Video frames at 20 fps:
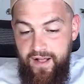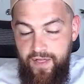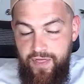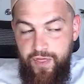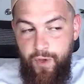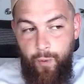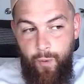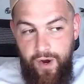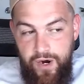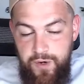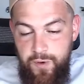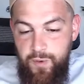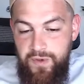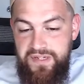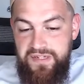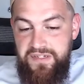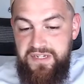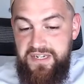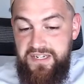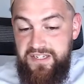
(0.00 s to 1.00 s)
The one who
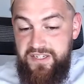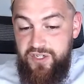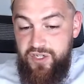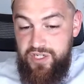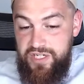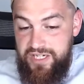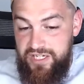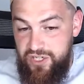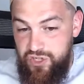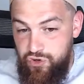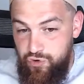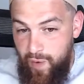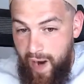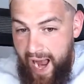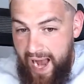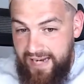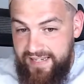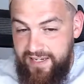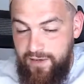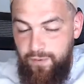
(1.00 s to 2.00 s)
is
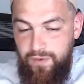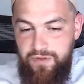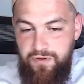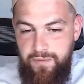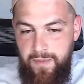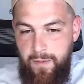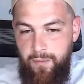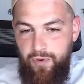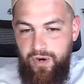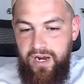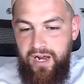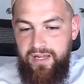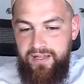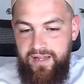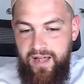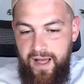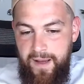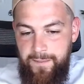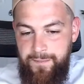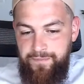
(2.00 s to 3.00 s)
distracted when they're remembering
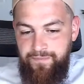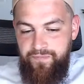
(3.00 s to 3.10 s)
Allah.